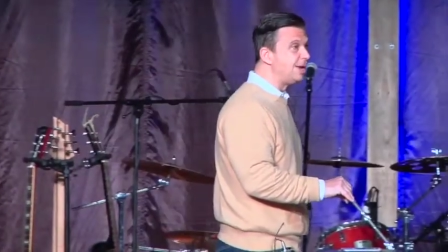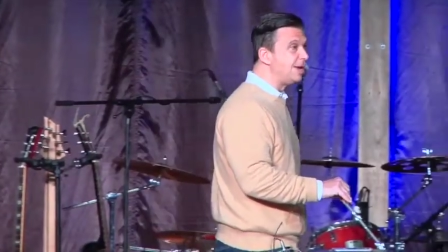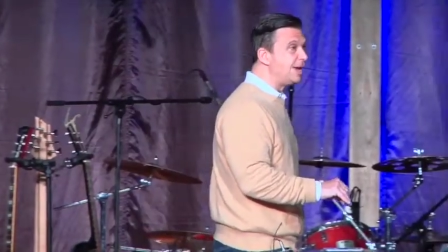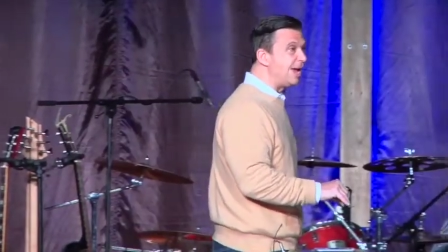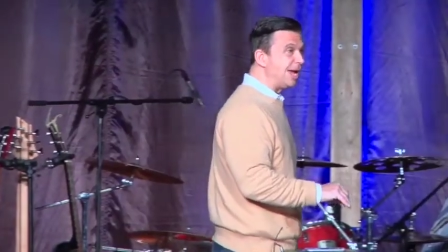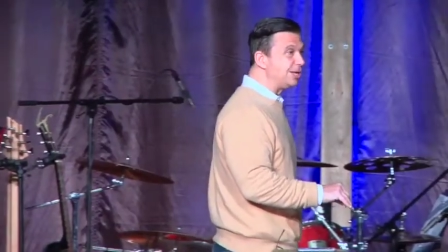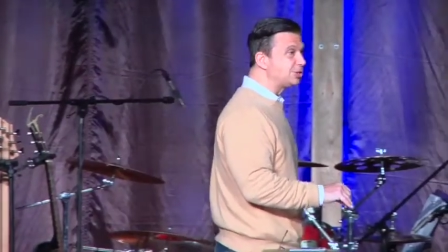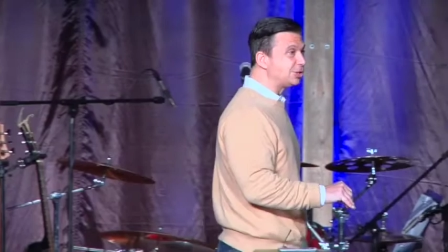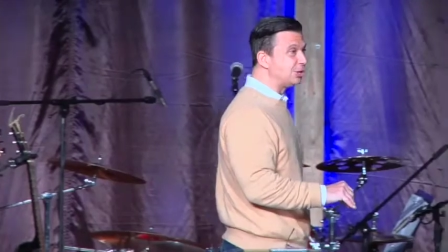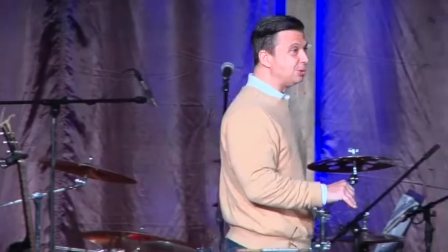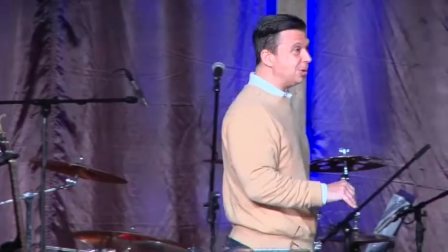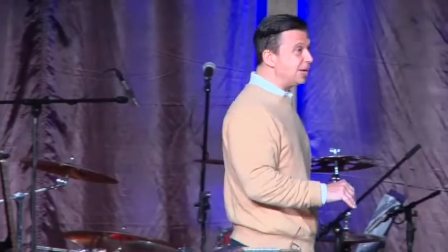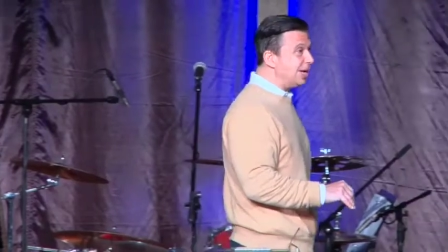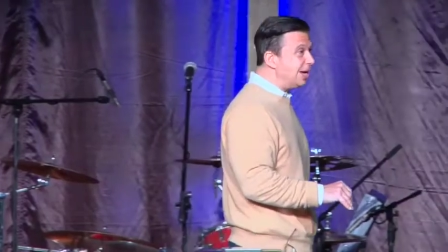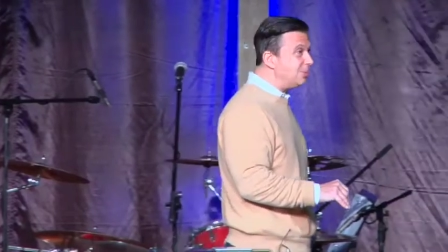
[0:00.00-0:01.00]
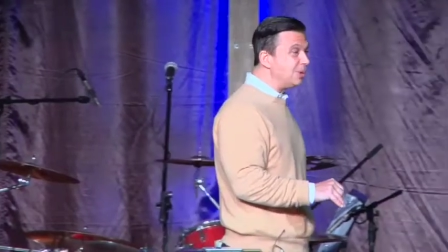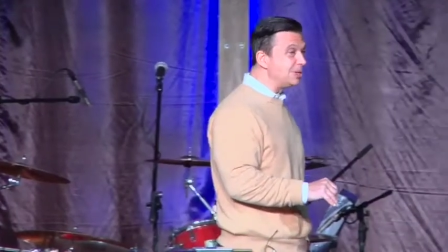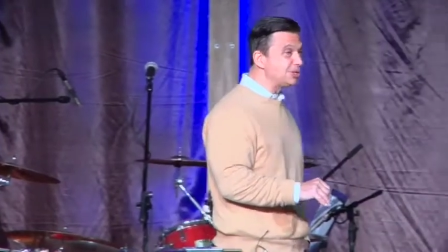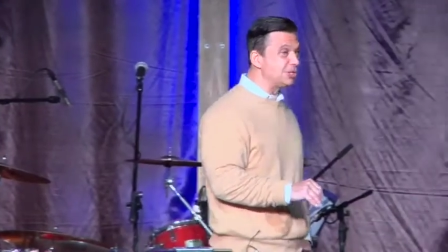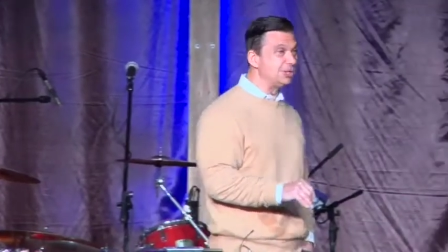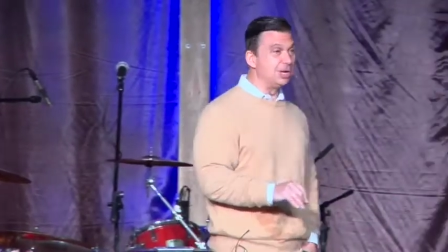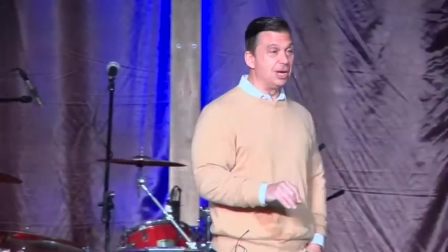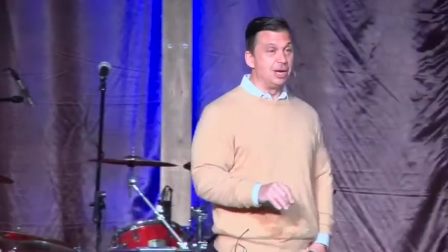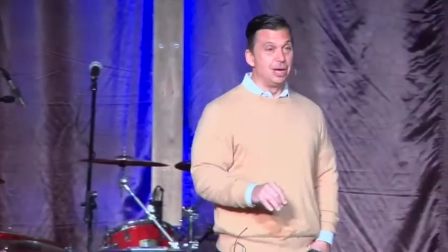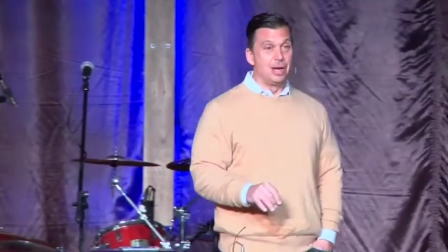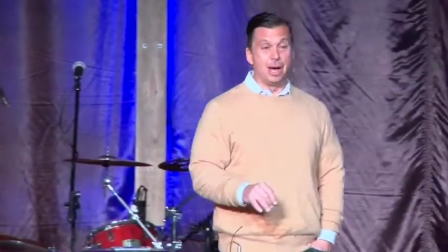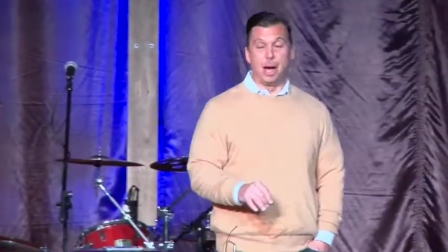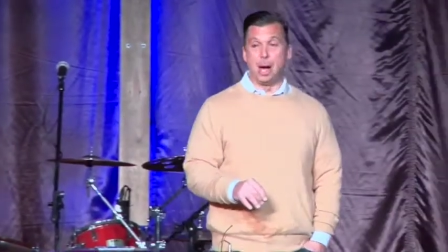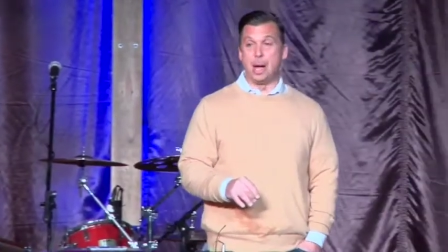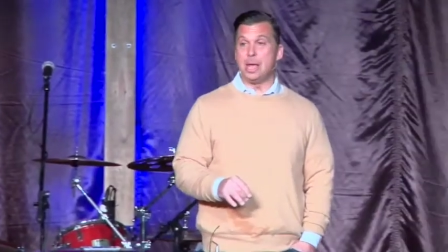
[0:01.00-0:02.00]
And so it wasn't,
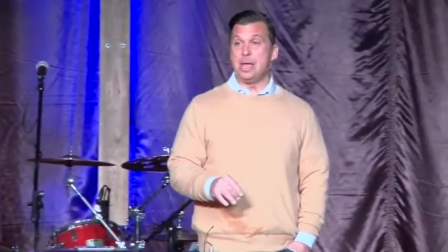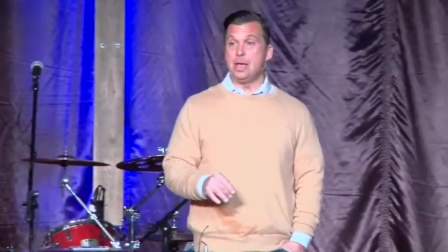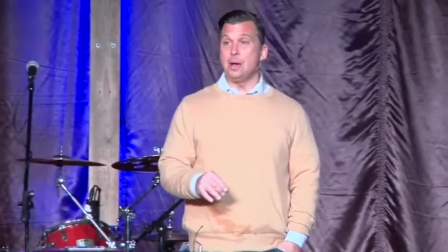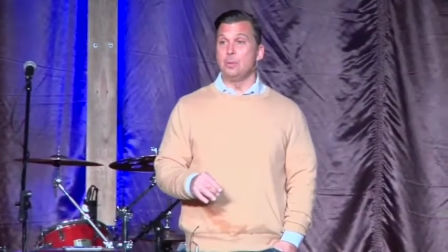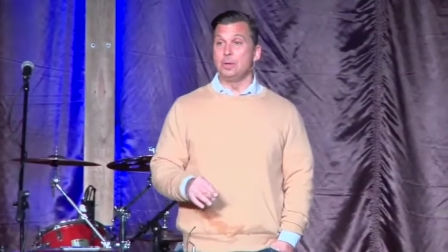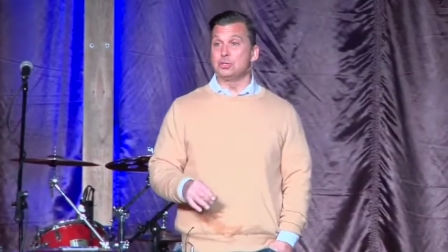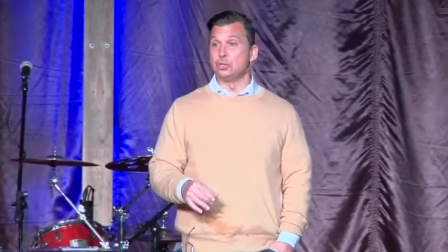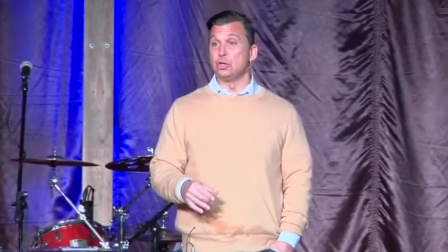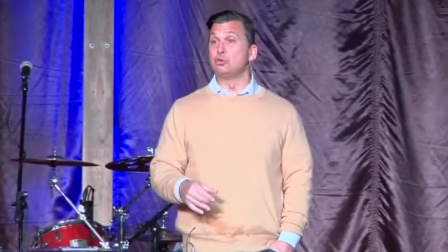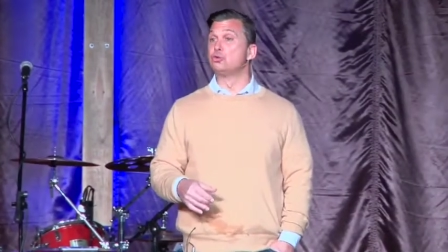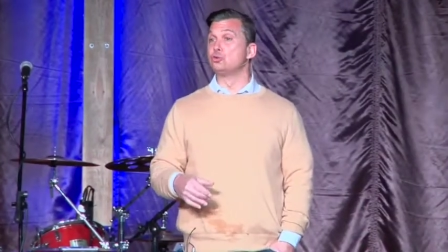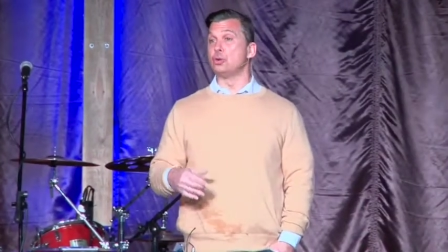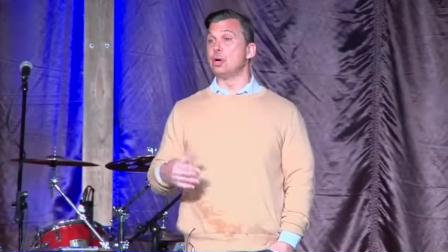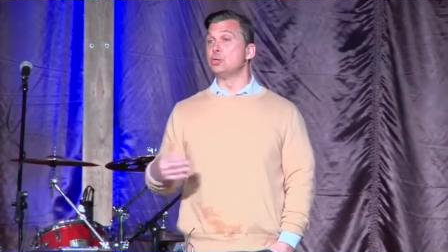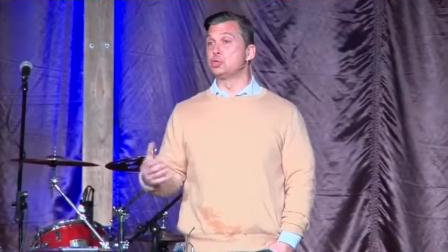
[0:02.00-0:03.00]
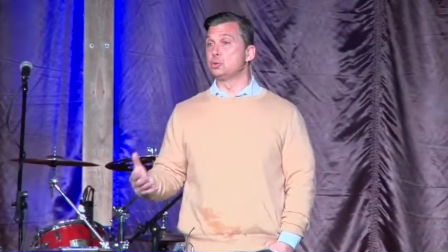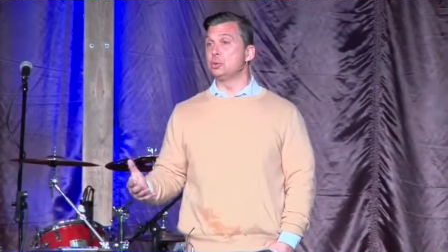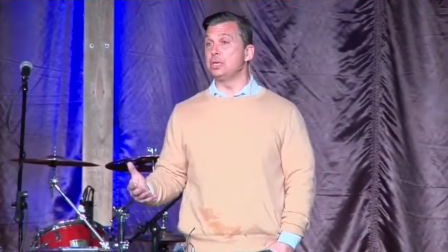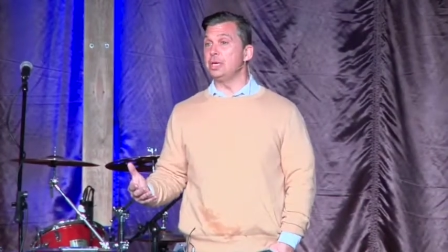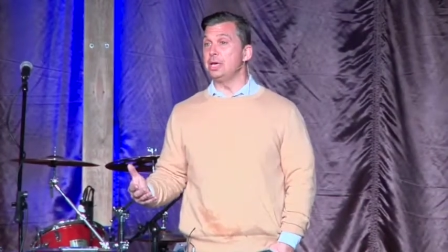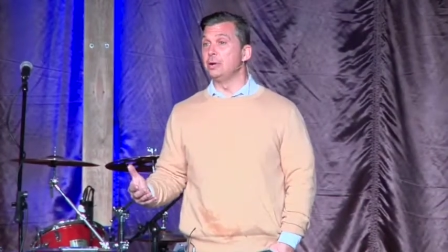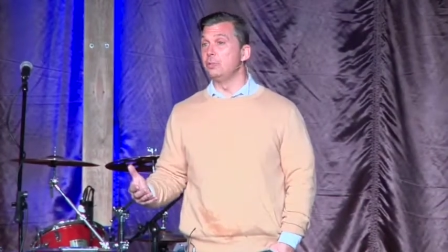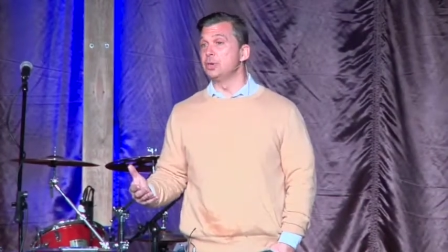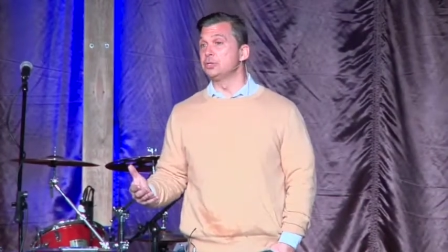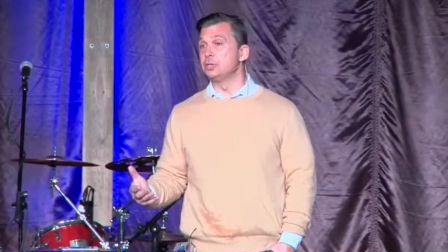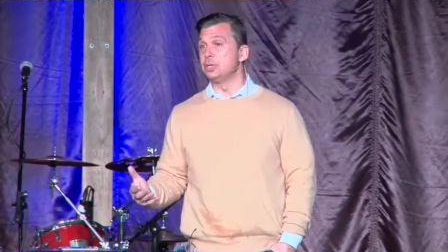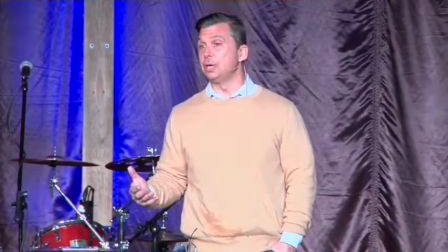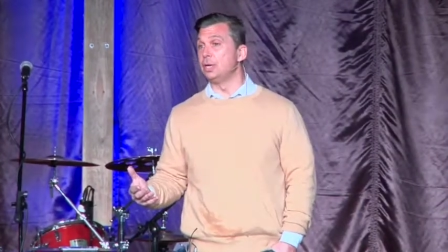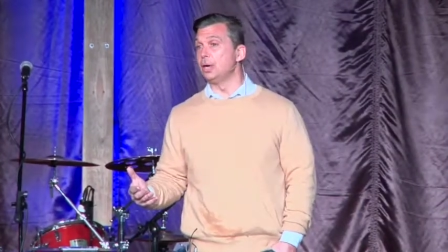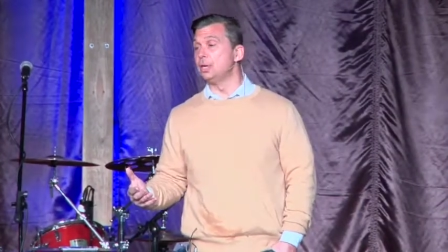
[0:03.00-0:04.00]
uh, it wasn't a drudgery, it wasn't
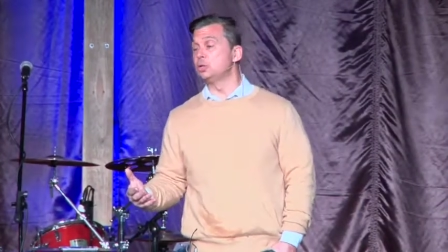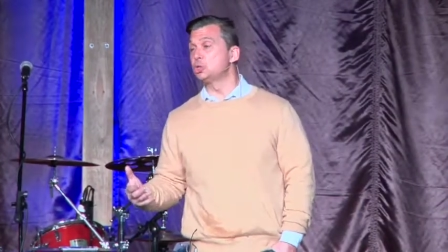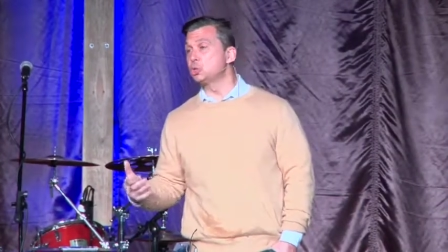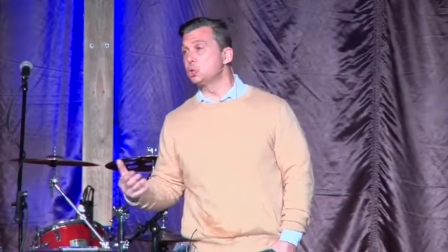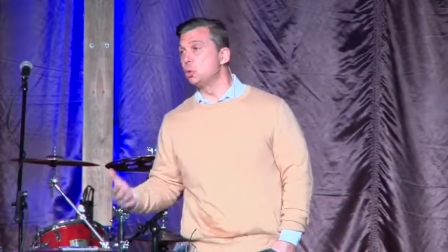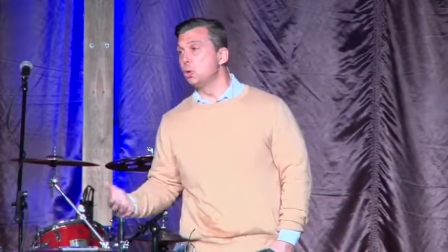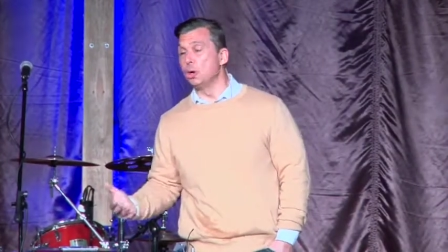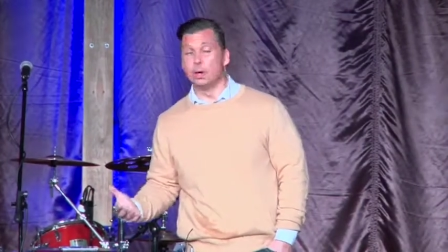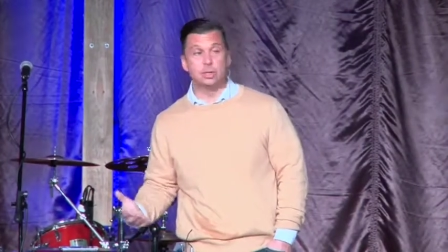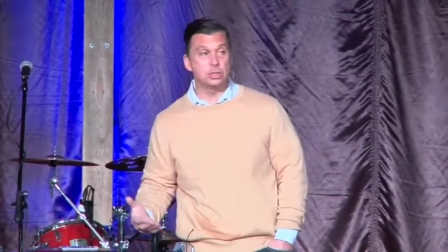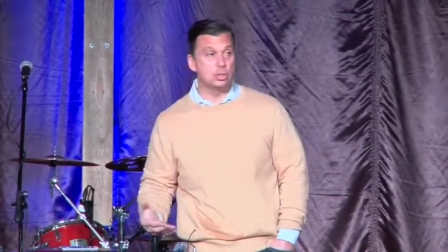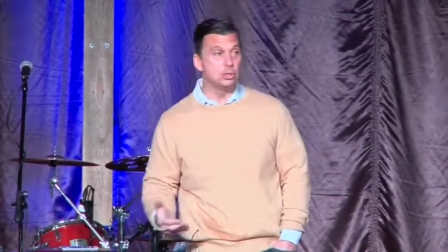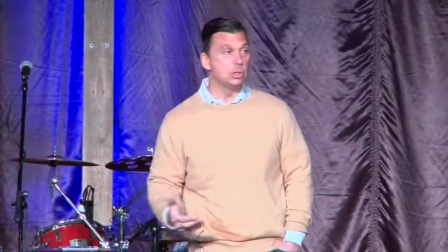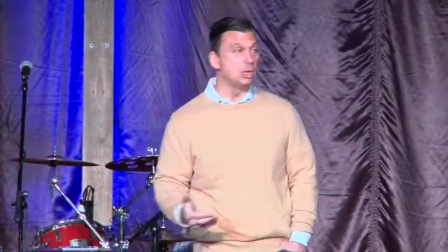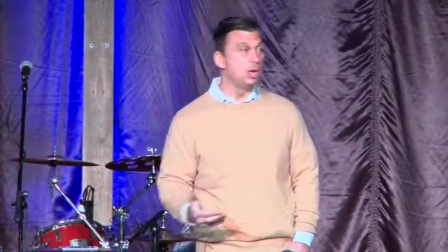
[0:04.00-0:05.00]
a, a chore to,